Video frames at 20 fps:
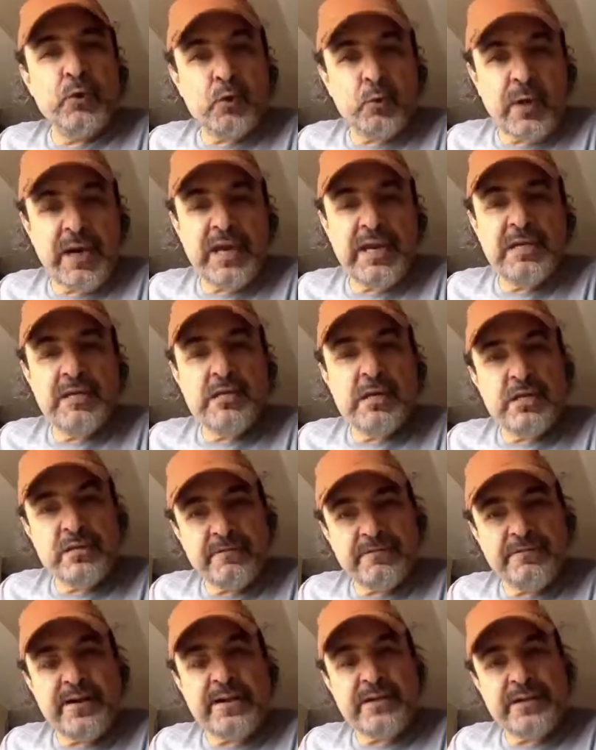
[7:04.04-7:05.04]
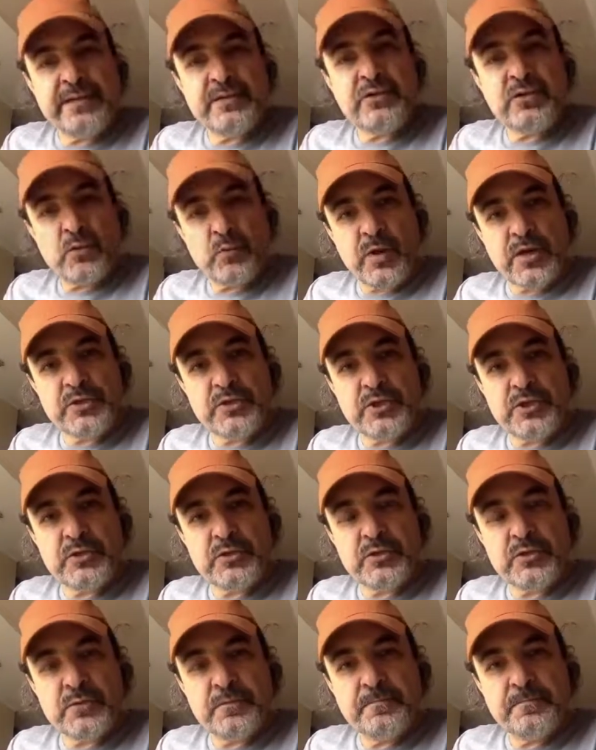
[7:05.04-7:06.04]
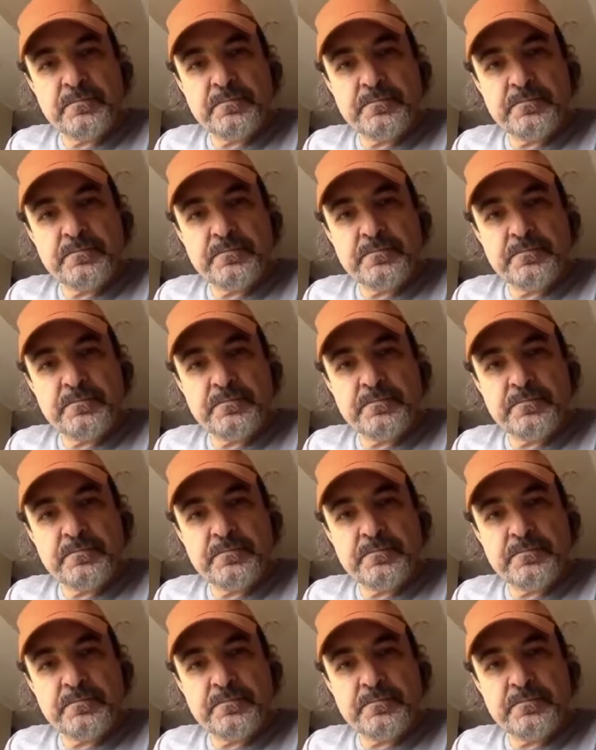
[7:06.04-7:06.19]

Ukraine to fight against the Russians.